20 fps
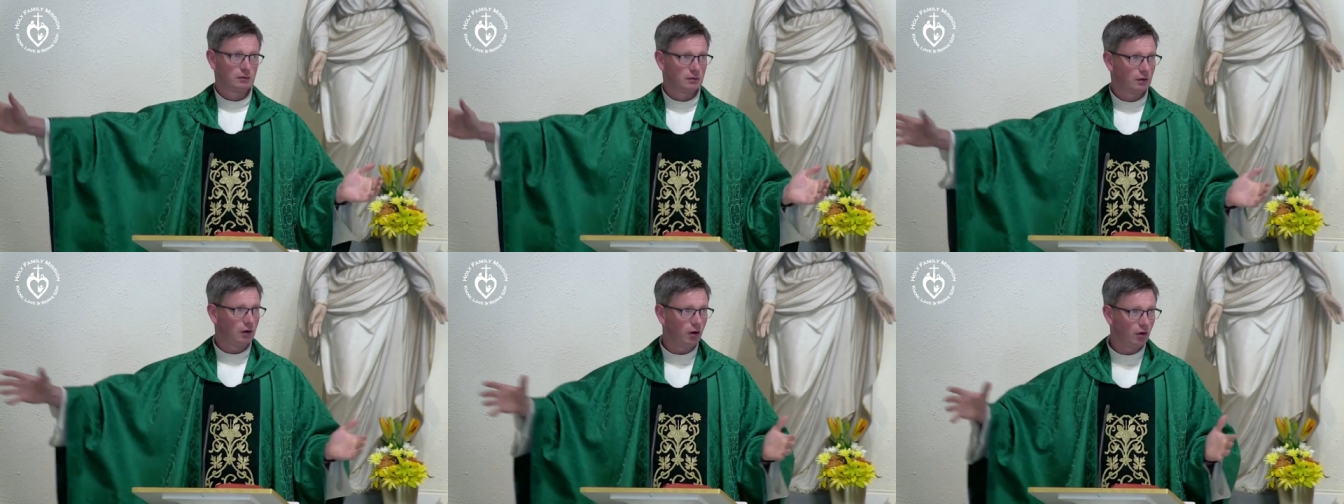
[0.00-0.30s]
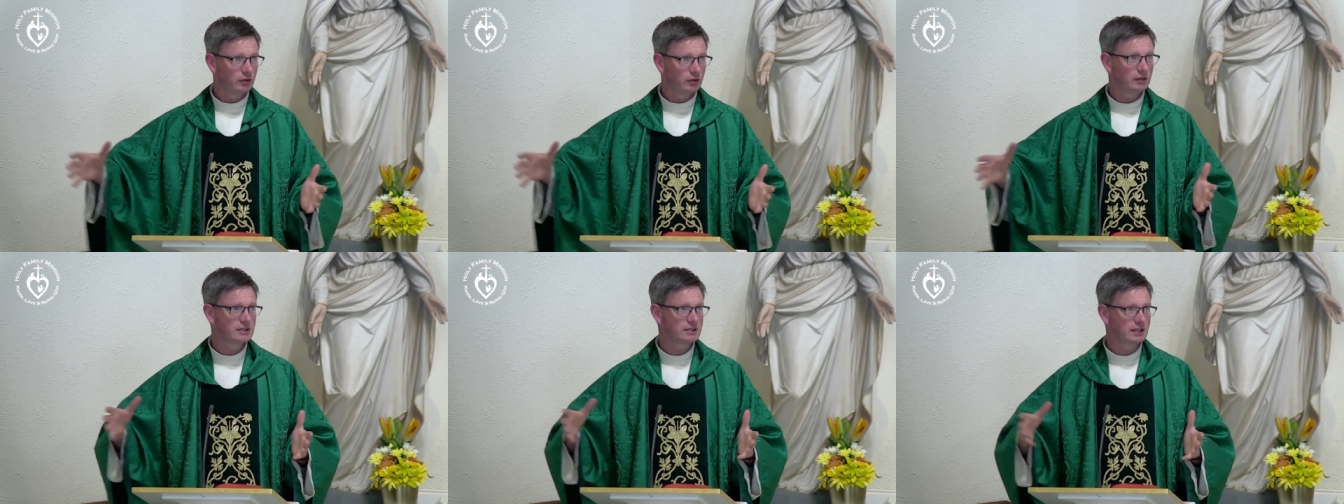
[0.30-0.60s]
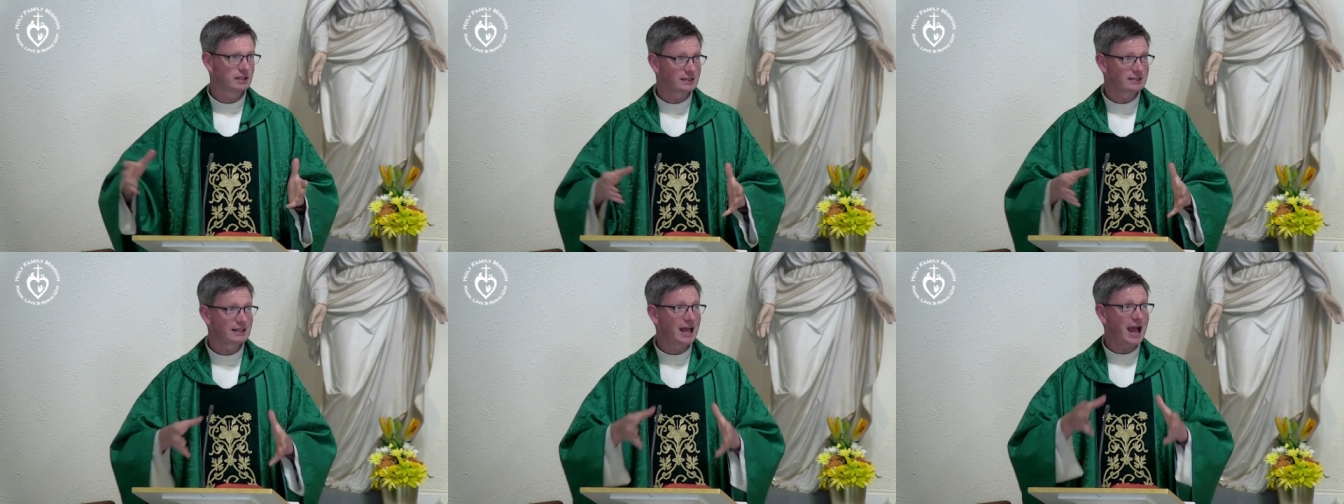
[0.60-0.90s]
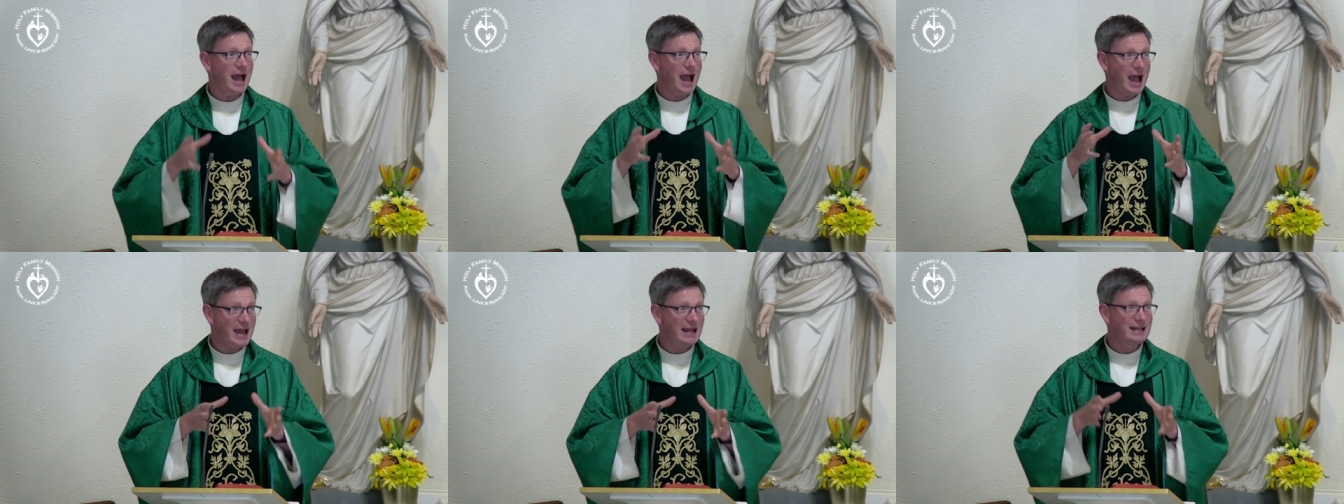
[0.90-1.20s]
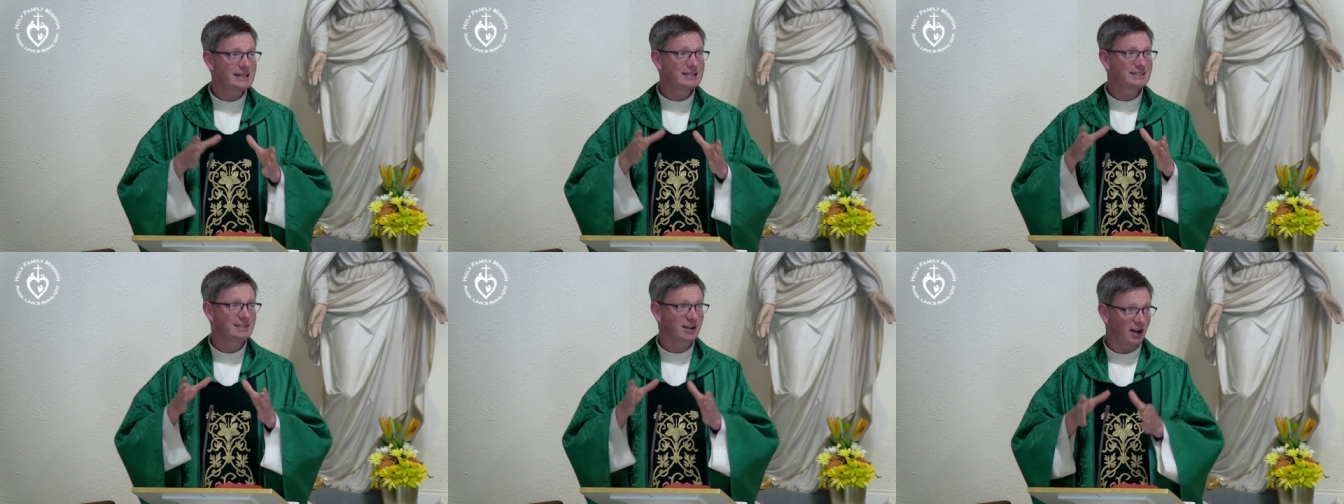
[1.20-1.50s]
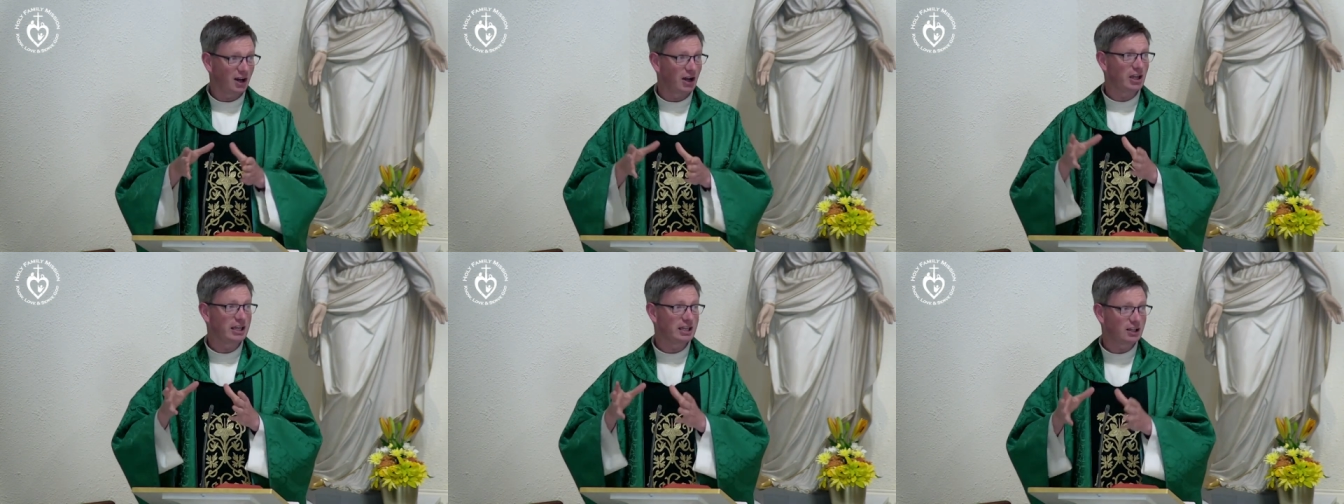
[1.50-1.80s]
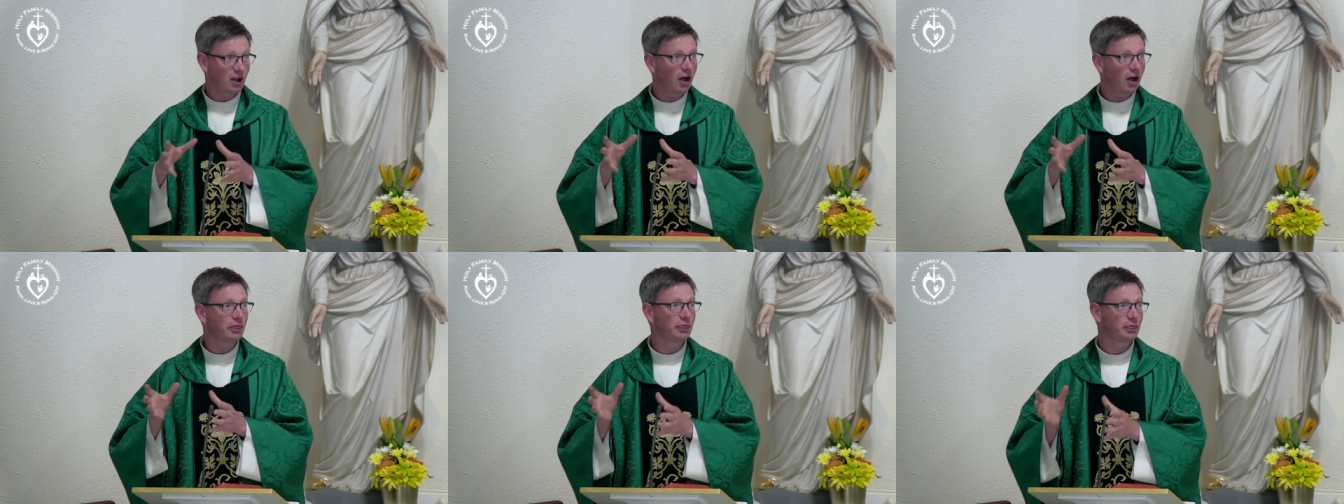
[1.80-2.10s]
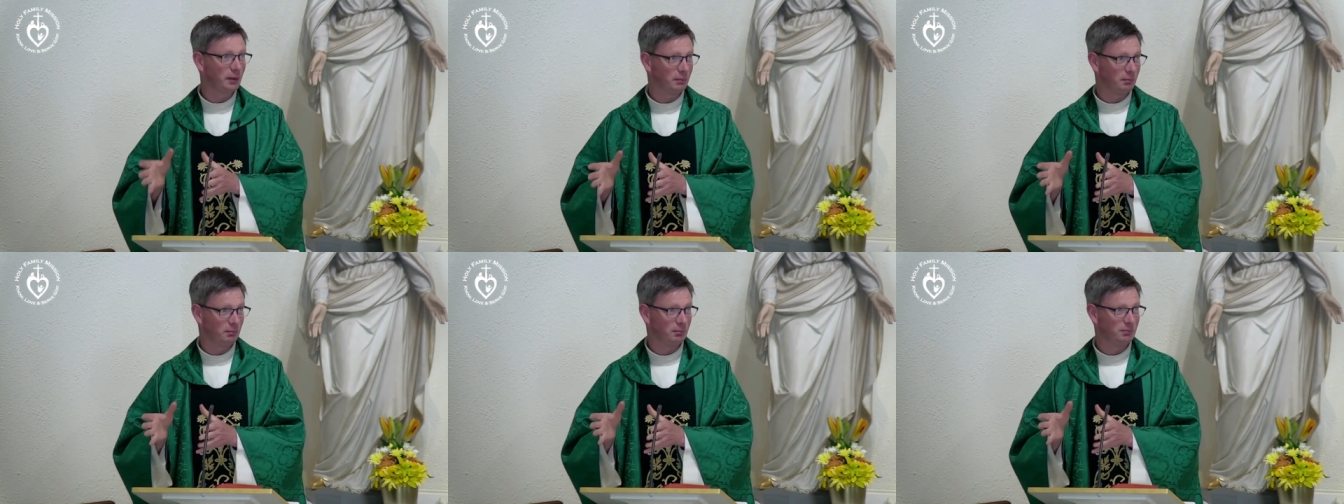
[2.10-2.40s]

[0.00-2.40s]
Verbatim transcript: all these things and I got them.